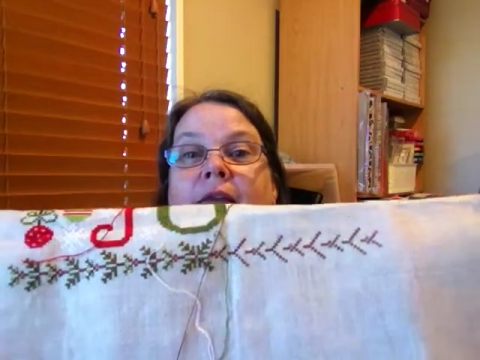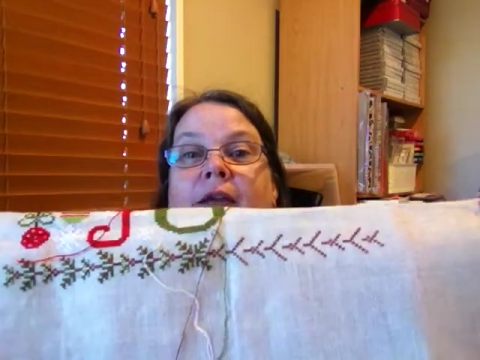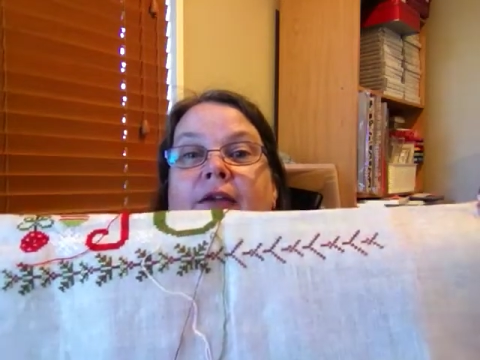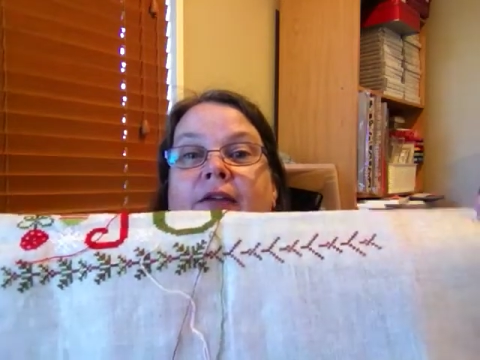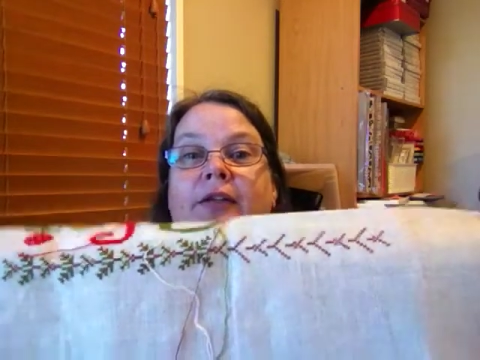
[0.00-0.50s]

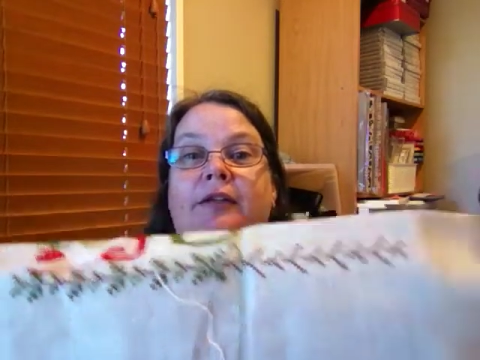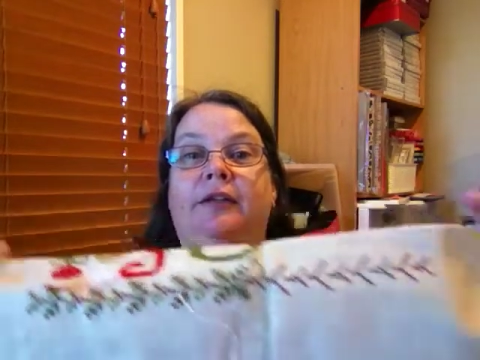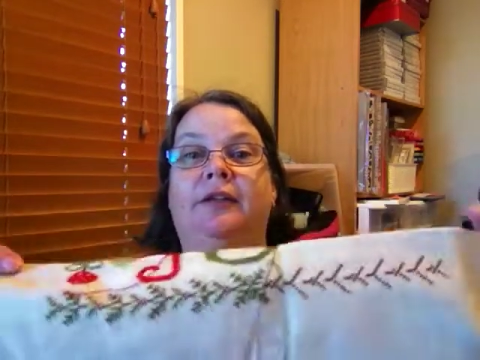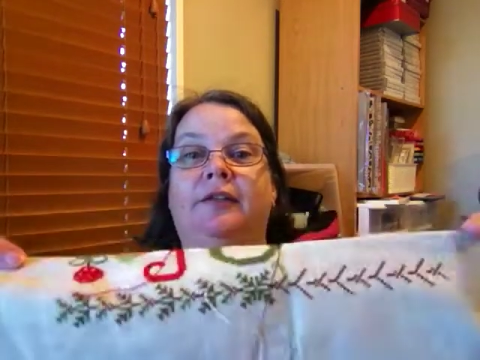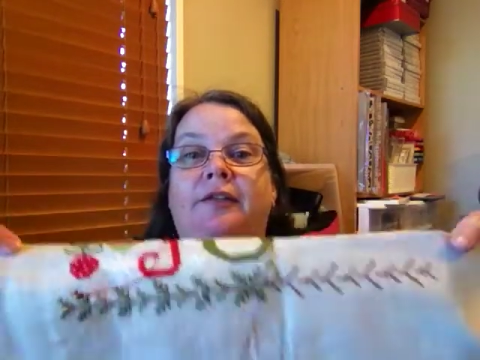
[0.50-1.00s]

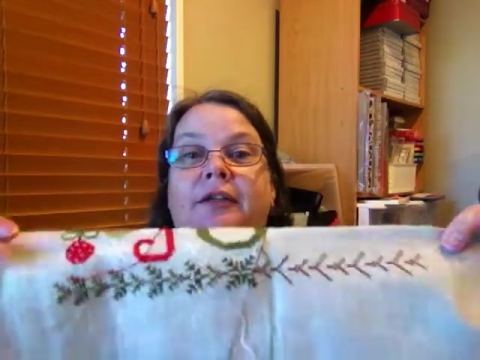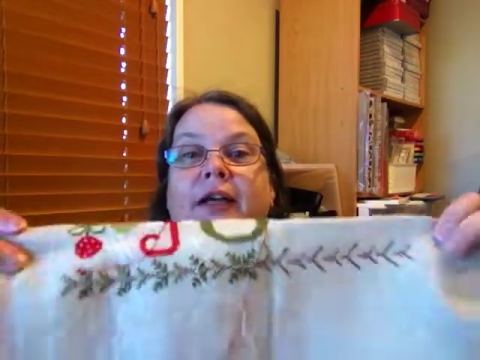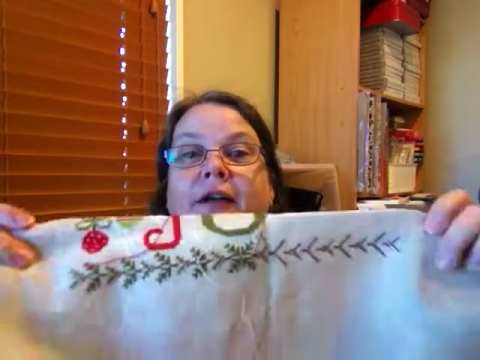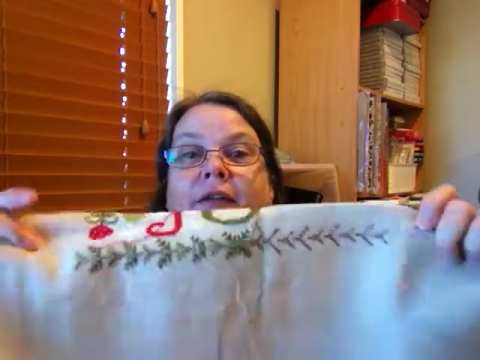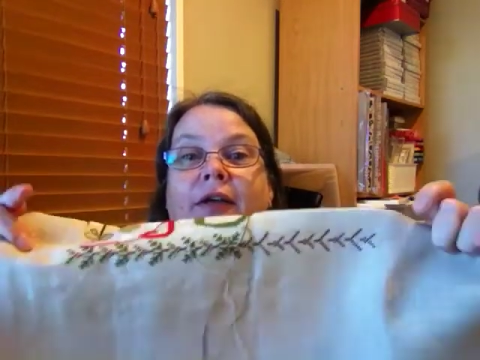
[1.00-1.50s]
this is
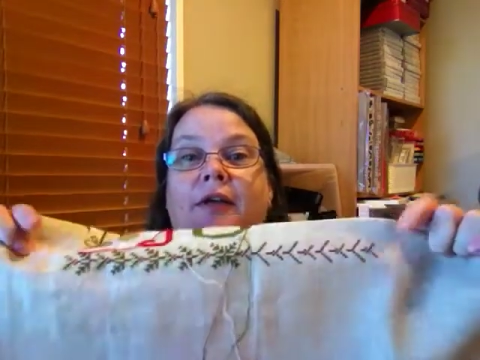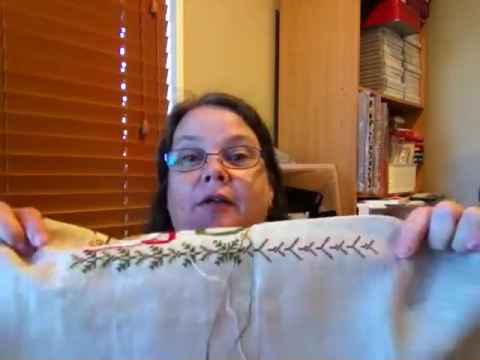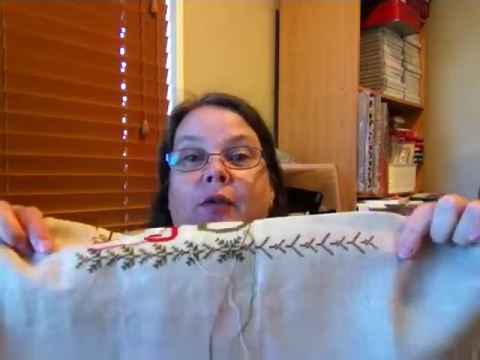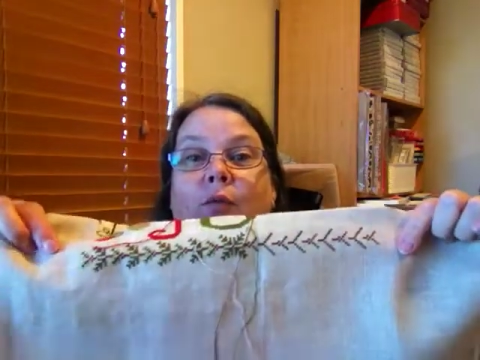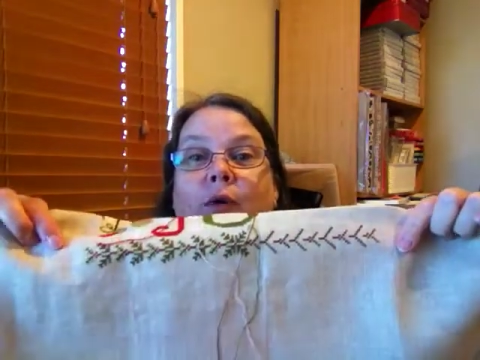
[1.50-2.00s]
now
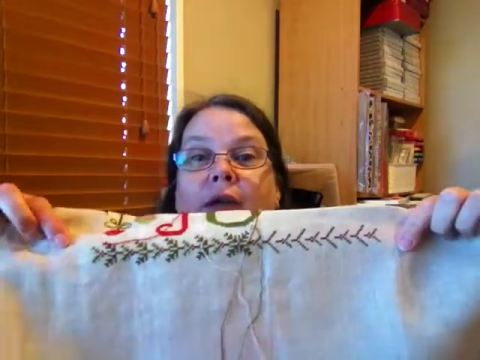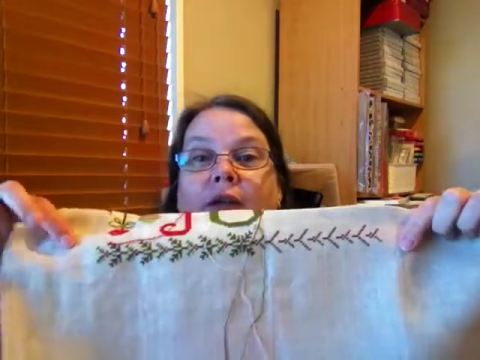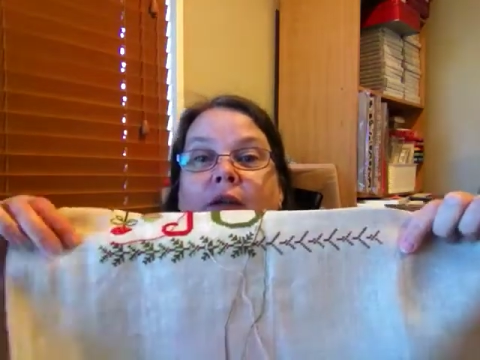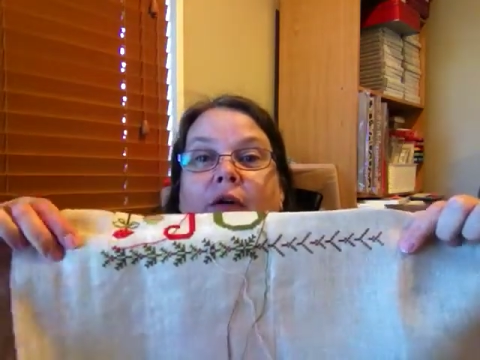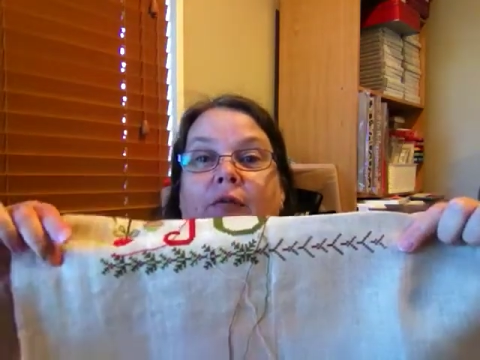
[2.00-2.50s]
the
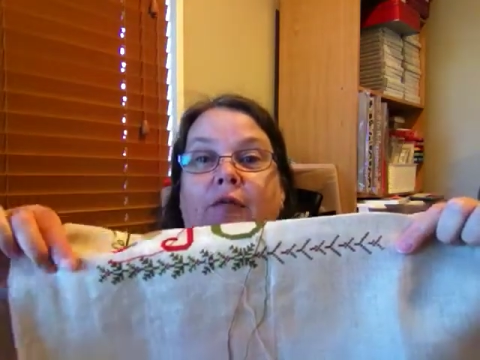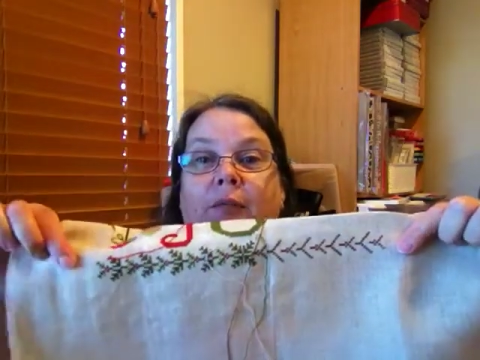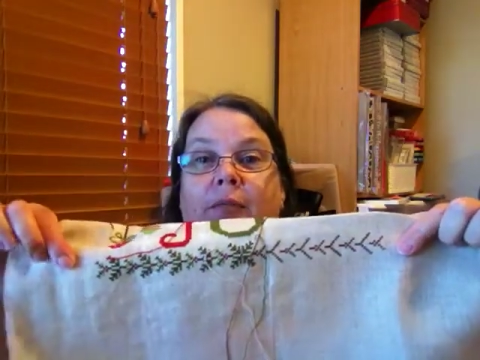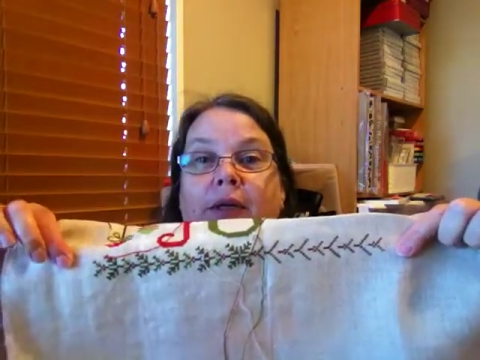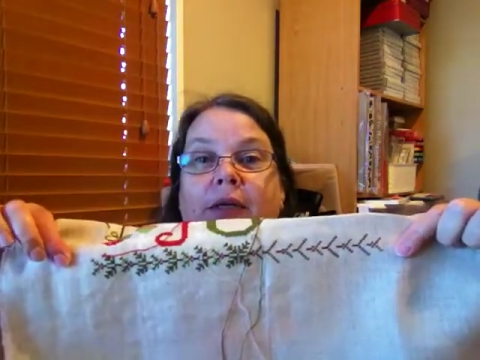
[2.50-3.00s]
width of the
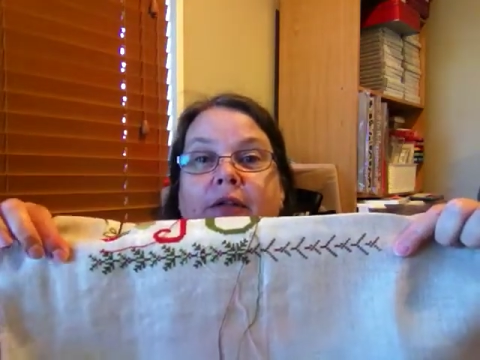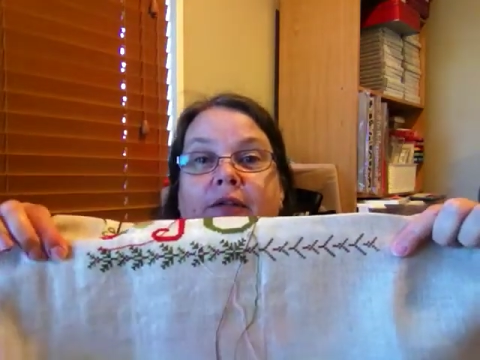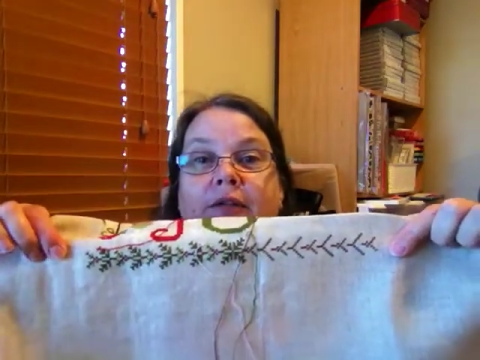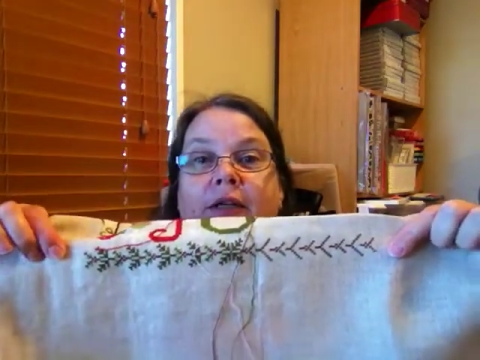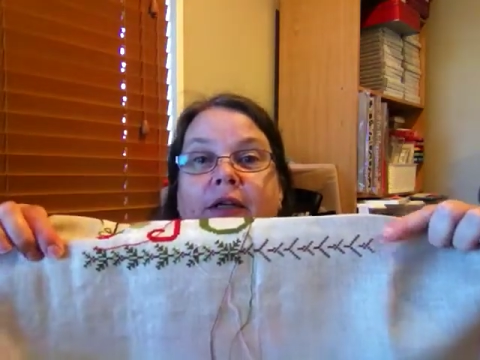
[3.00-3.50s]
piece.